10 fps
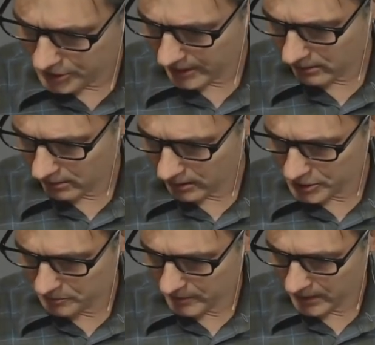generally
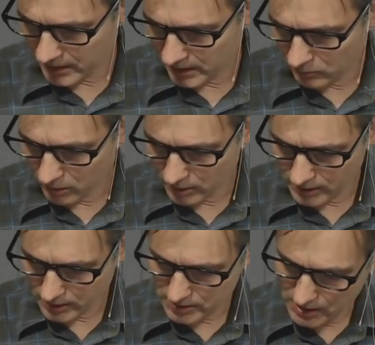speaking, one
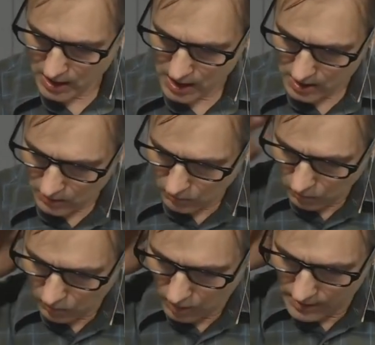
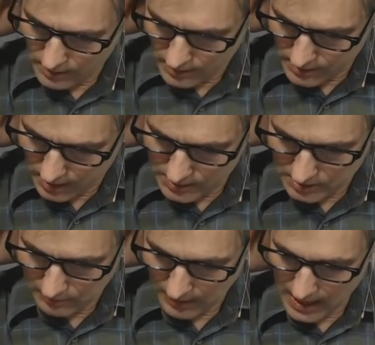does
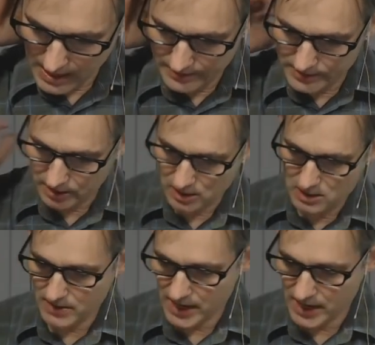apply the term